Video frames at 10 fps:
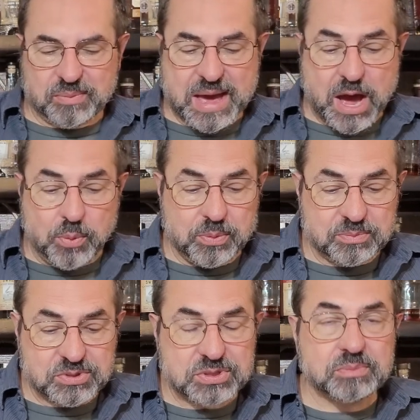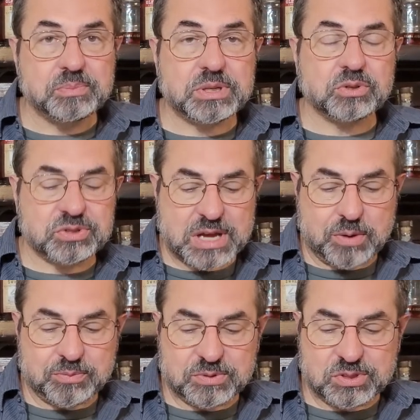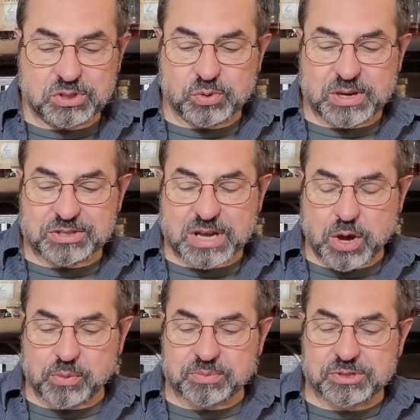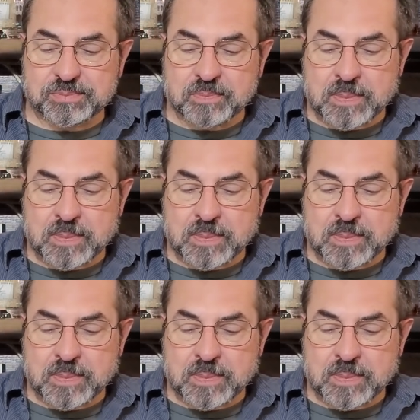albums, Beatles albums, the US albums.